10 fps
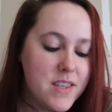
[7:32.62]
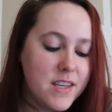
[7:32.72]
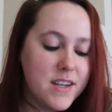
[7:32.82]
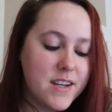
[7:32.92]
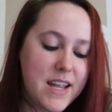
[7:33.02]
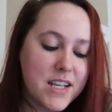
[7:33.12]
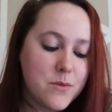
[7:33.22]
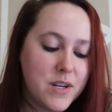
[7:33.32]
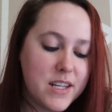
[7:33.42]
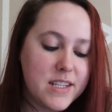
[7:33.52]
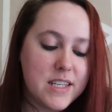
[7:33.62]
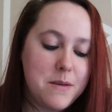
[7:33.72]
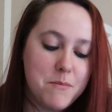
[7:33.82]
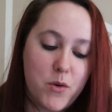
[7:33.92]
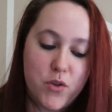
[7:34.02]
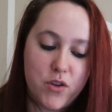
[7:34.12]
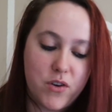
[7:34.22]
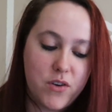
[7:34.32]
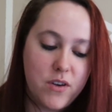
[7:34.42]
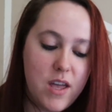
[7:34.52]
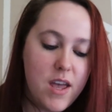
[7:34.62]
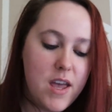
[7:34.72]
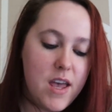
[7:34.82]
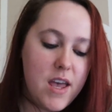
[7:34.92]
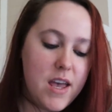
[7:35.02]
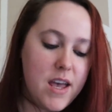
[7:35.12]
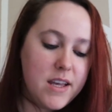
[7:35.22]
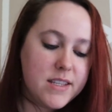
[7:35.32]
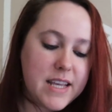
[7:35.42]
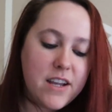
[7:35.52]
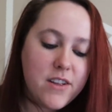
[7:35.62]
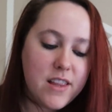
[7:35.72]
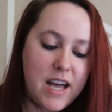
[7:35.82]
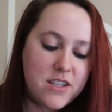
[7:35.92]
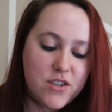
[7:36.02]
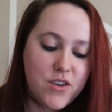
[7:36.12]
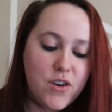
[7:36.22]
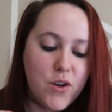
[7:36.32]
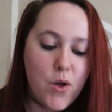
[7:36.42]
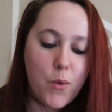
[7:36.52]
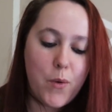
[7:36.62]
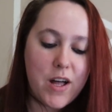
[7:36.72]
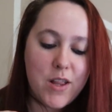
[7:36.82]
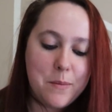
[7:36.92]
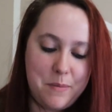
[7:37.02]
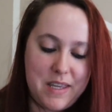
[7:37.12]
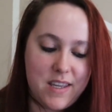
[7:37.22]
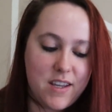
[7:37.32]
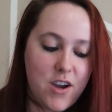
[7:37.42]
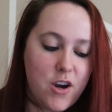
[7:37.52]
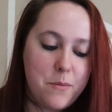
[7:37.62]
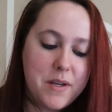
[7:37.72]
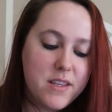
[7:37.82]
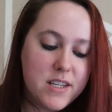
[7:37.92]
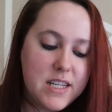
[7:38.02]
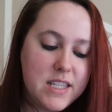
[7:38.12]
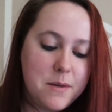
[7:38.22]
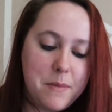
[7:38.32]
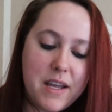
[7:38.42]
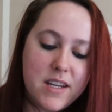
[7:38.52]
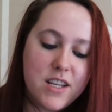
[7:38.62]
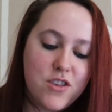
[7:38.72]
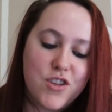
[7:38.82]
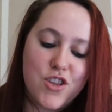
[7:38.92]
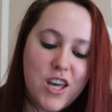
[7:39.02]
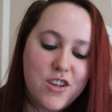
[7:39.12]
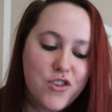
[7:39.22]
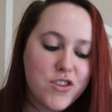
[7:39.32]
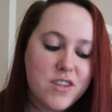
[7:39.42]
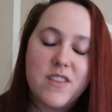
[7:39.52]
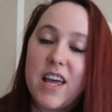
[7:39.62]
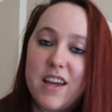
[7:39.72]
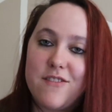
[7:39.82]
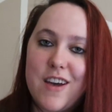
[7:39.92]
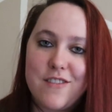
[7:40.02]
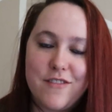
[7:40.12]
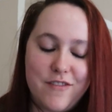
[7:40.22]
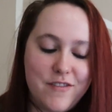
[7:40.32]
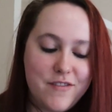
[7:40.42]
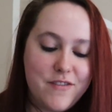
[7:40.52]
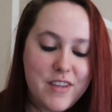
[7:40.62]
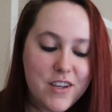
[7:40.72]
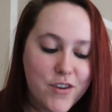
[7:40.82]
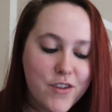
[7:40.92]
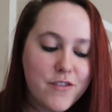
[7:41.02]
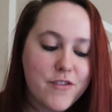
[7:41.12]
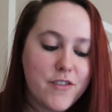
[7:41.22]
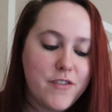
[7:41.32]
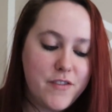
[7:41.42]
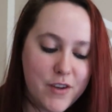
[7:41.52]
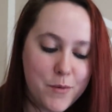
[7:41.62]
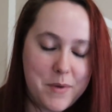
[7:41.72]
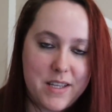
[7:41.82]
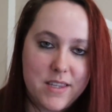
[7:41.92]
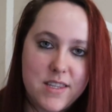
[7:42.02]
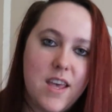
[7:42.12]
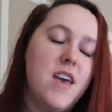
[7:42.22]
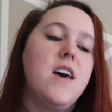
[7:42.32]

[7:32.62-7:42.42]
The next one is emotional. Psychological well-being, our ability to manage the challenges of life and feel fulfillment.